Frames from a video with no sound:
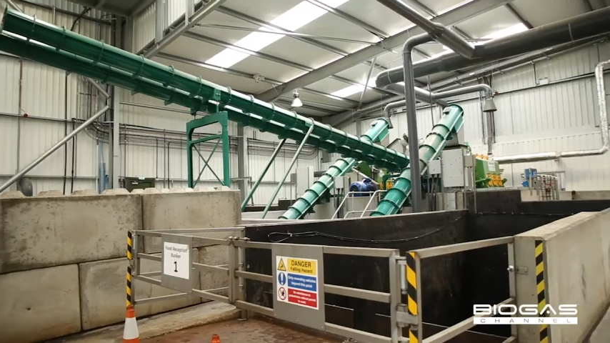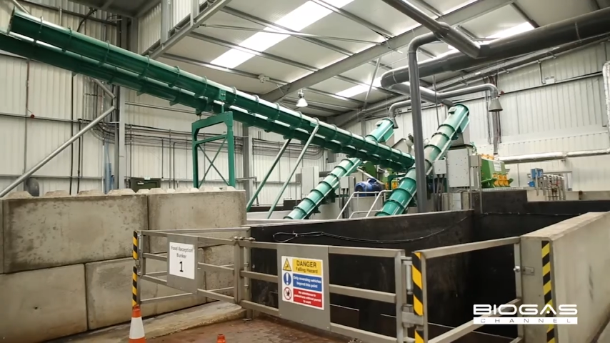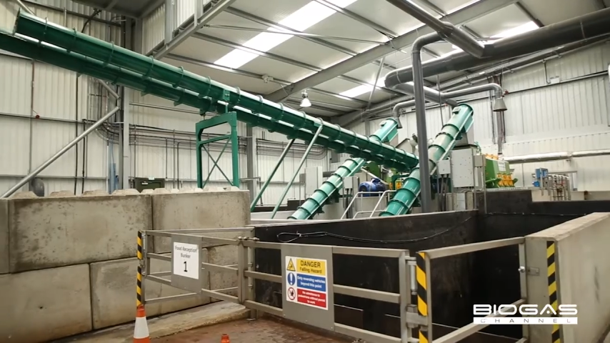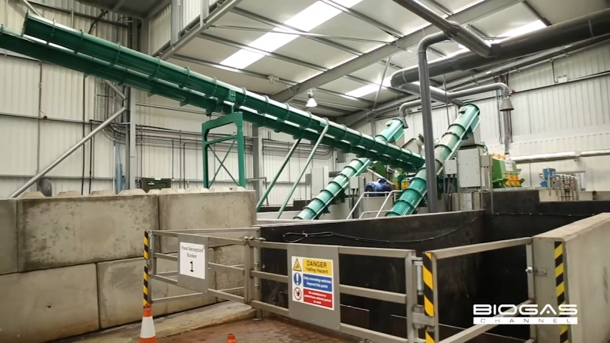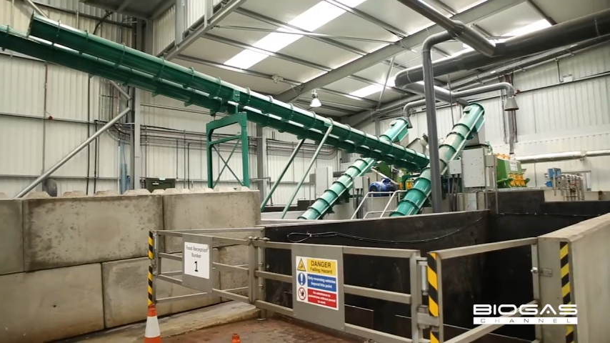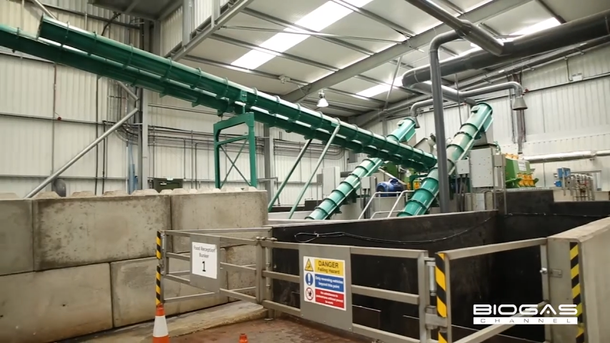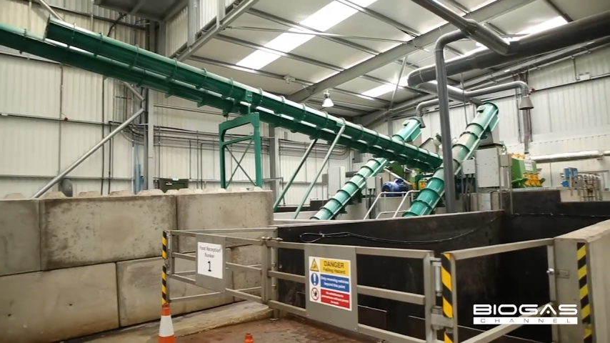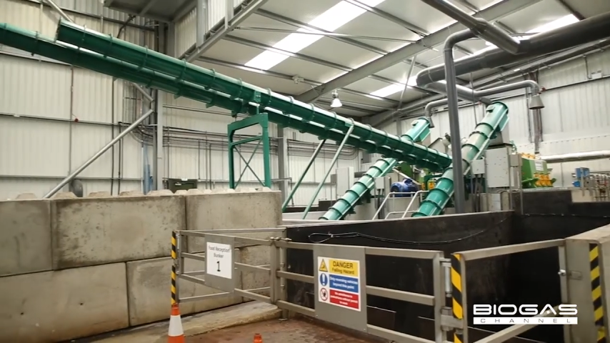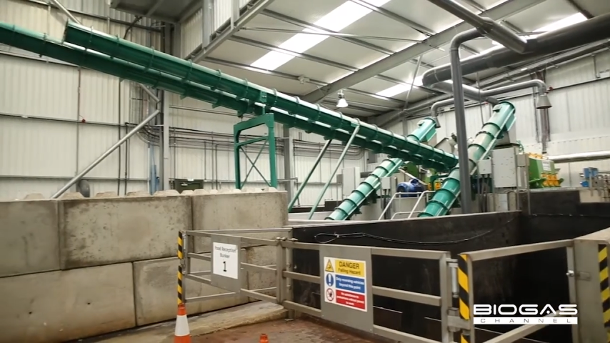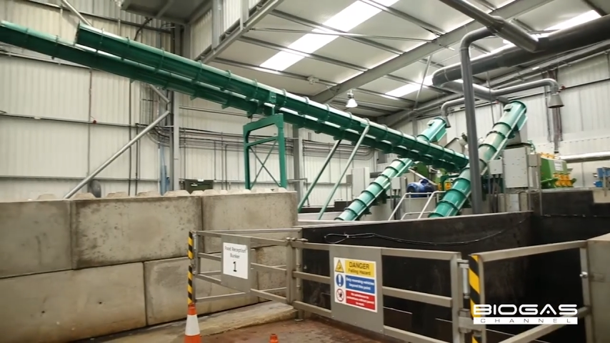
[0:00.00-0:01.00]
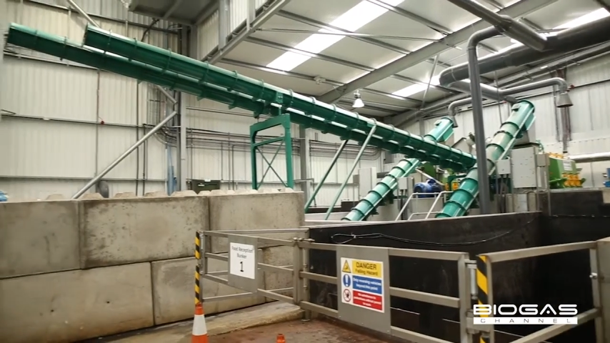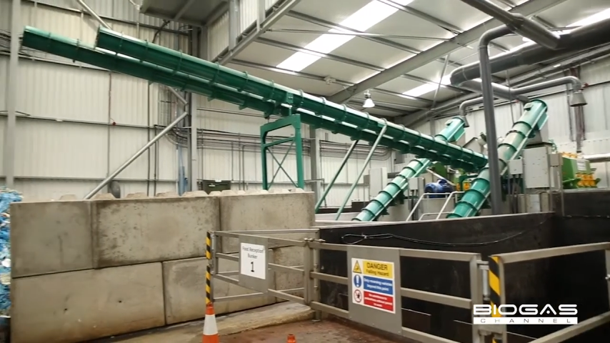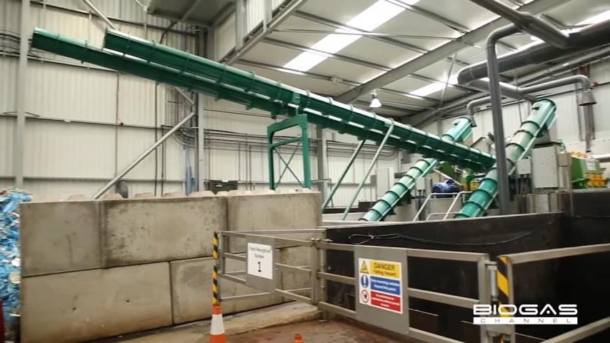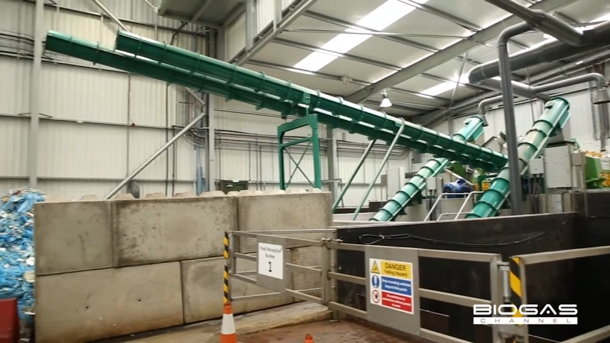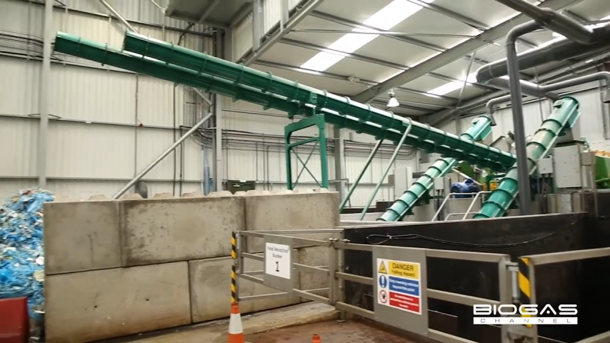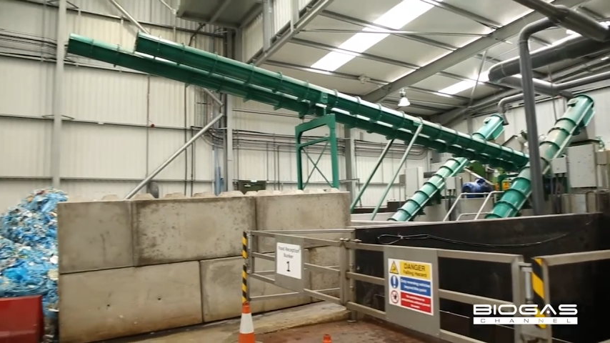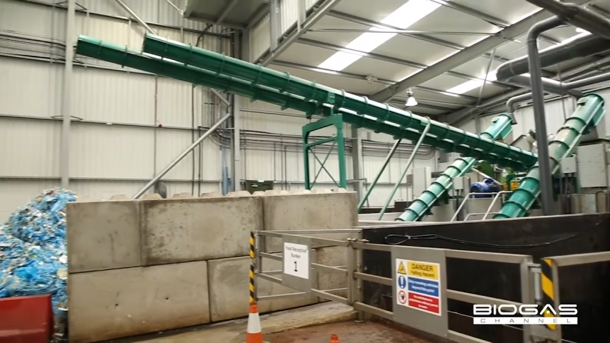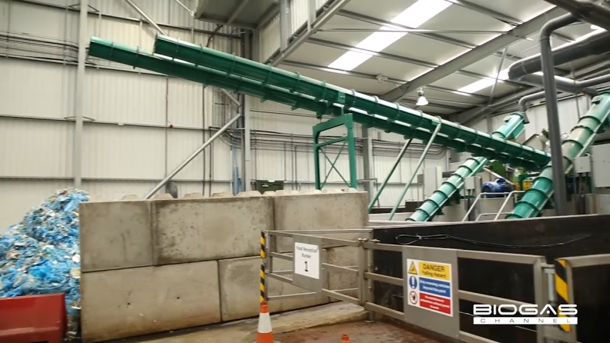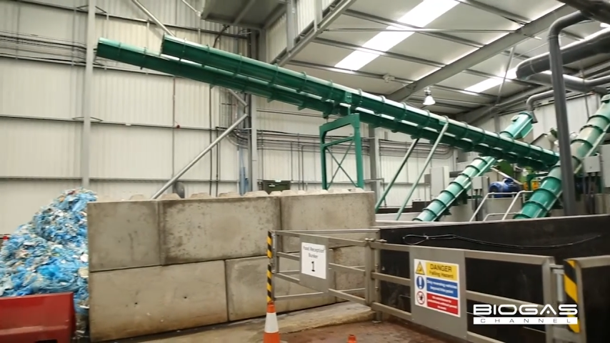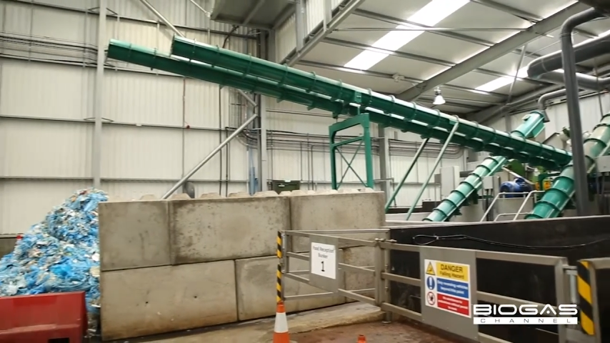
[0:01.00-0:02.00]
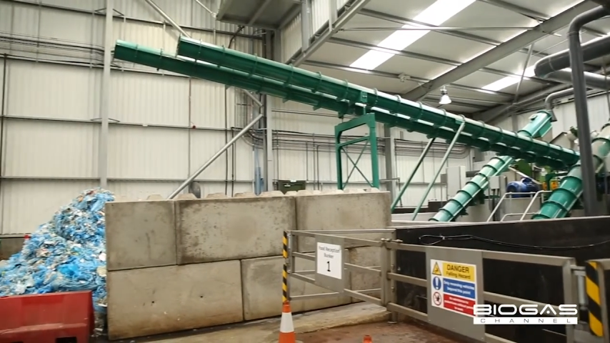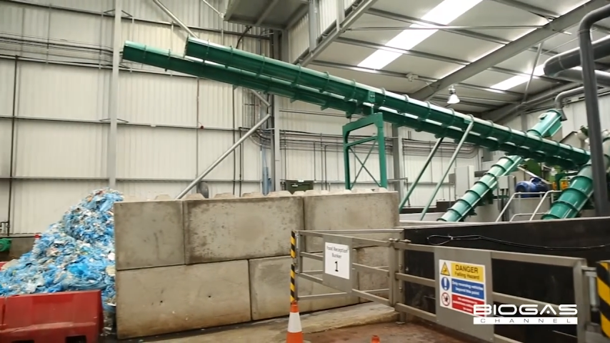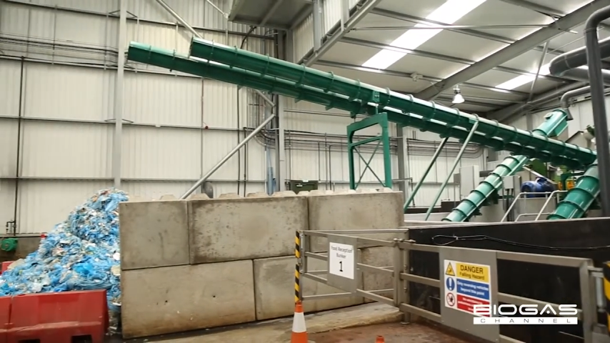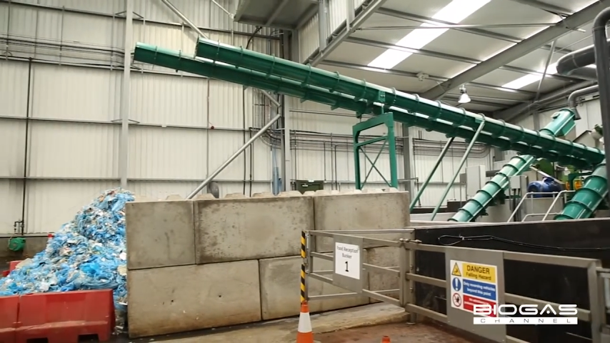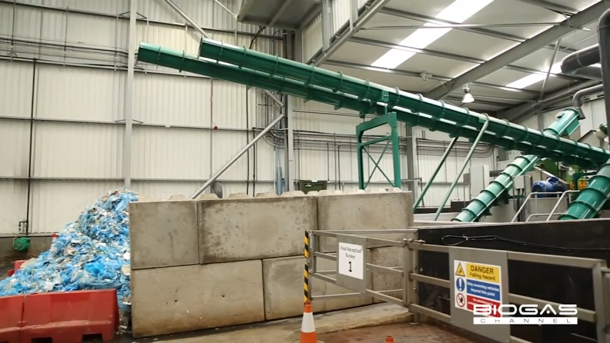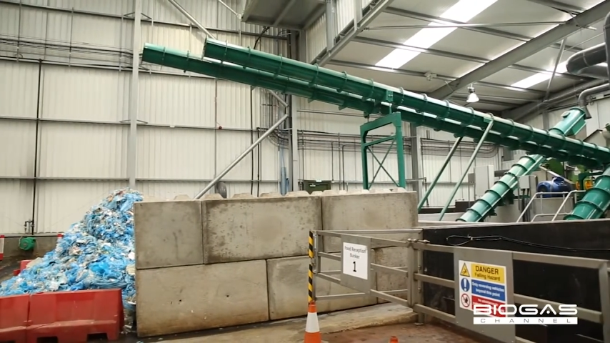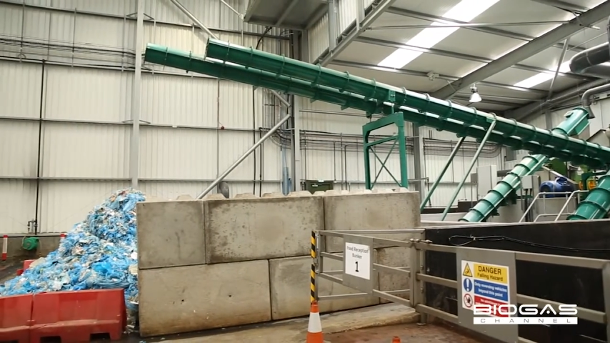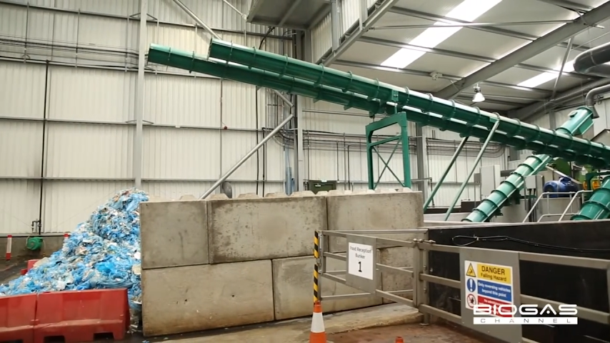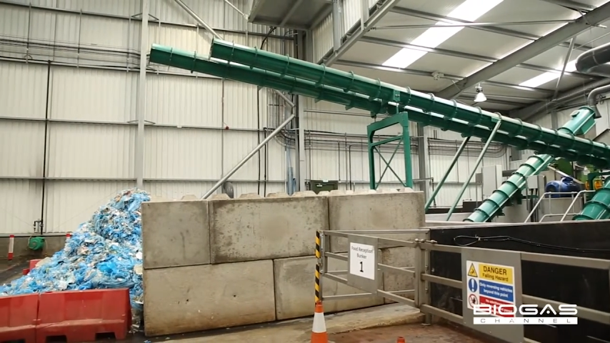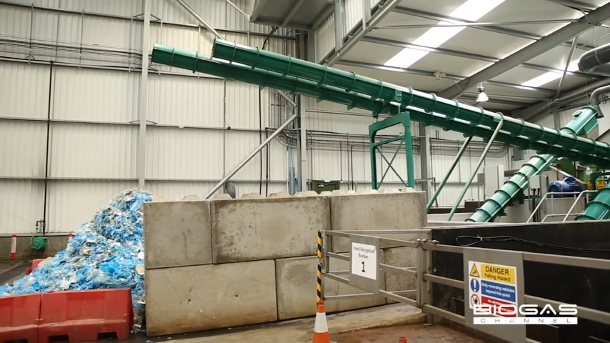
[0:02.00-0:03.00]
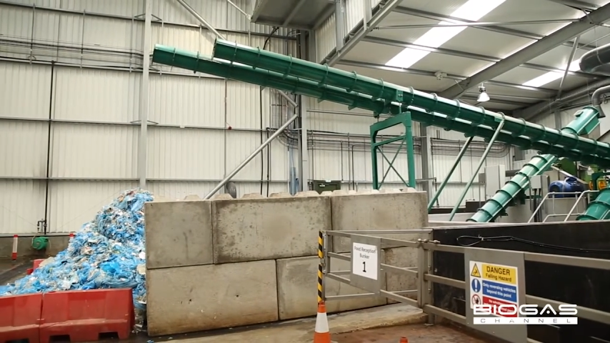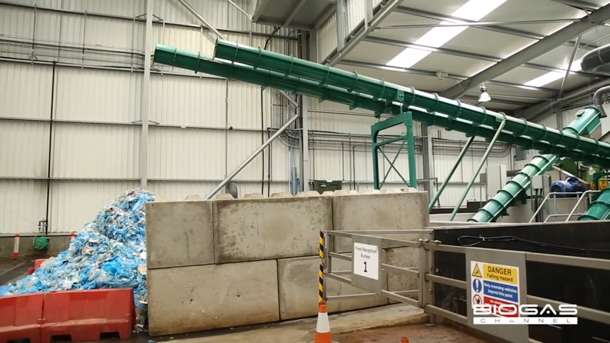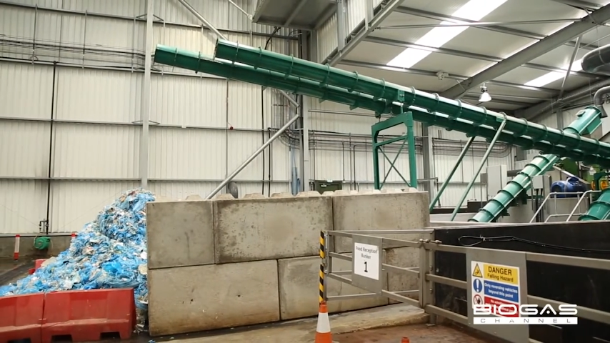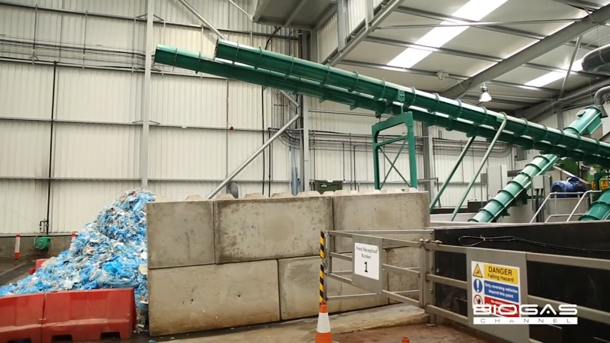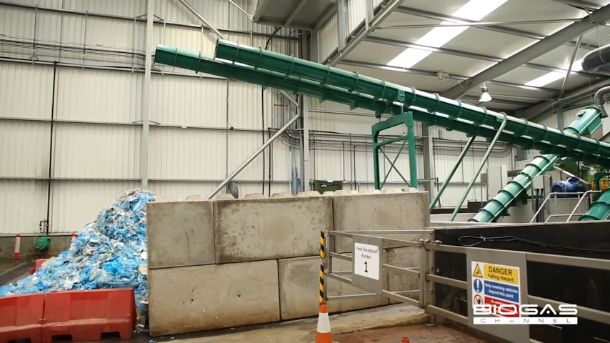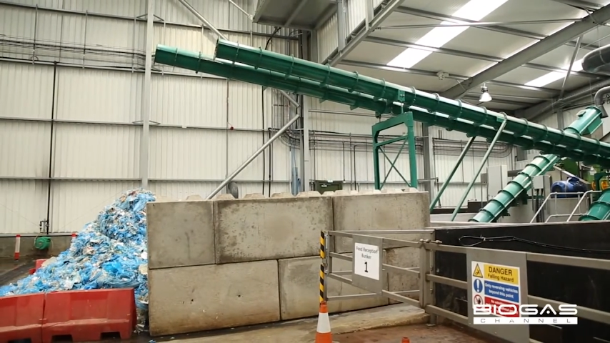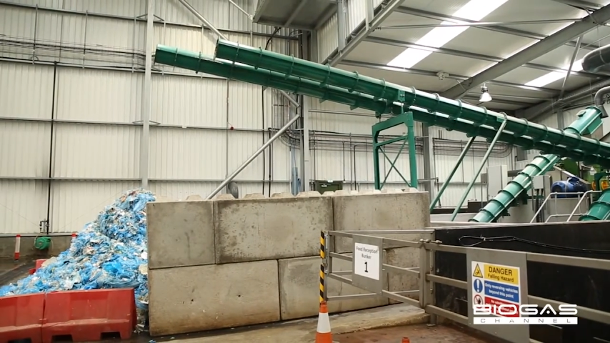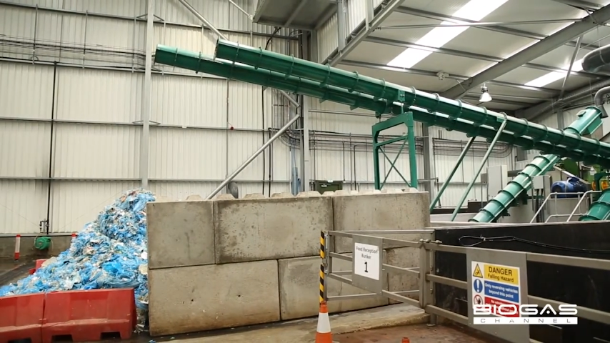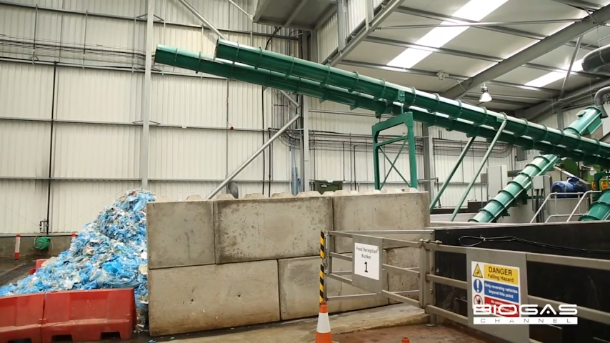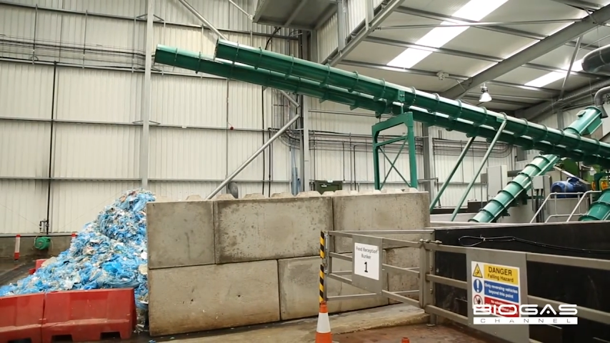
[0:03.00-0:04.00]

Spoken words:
Nobody's mouth can be seen.